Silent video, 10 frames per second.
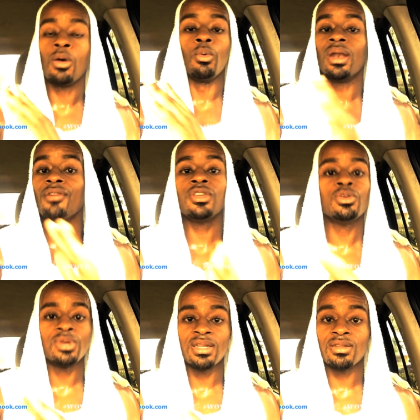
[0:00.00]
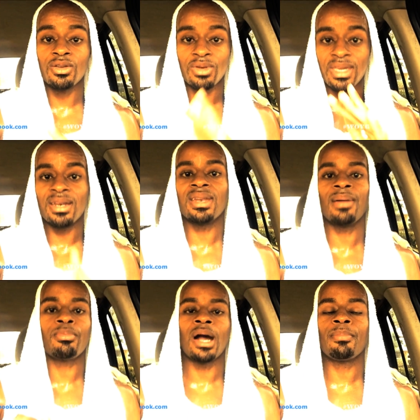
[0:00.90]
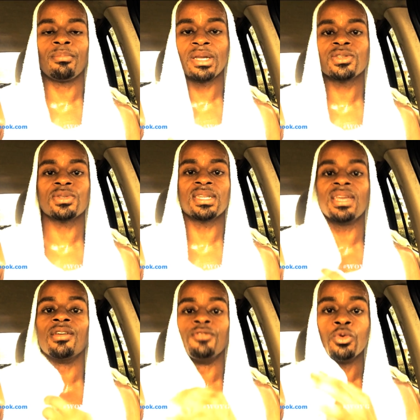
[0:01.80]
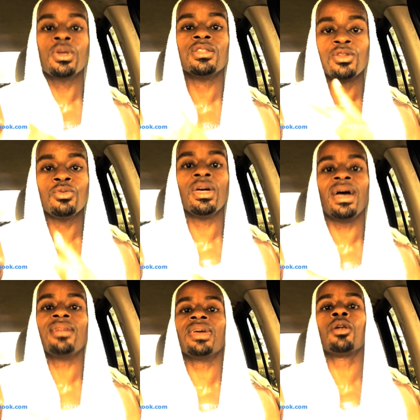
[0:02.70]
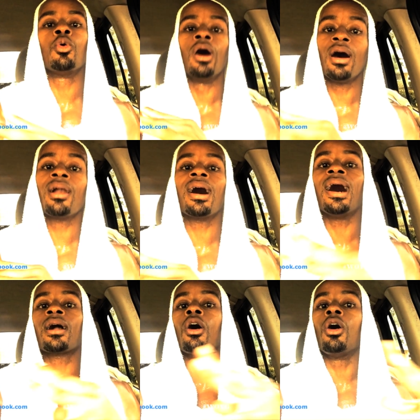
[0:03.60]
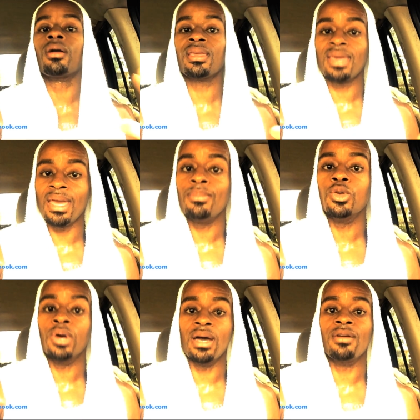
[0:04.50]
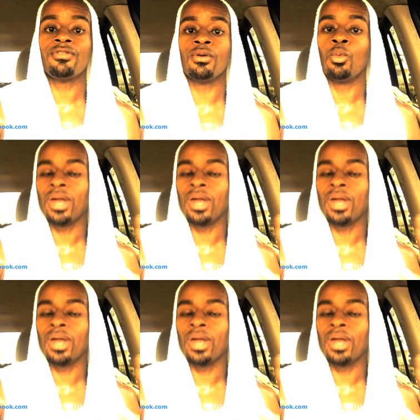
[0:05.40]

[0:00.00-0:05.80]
Whatever you need to do to get in that proper mental state, if you can do that, that'll unlock all the game you have.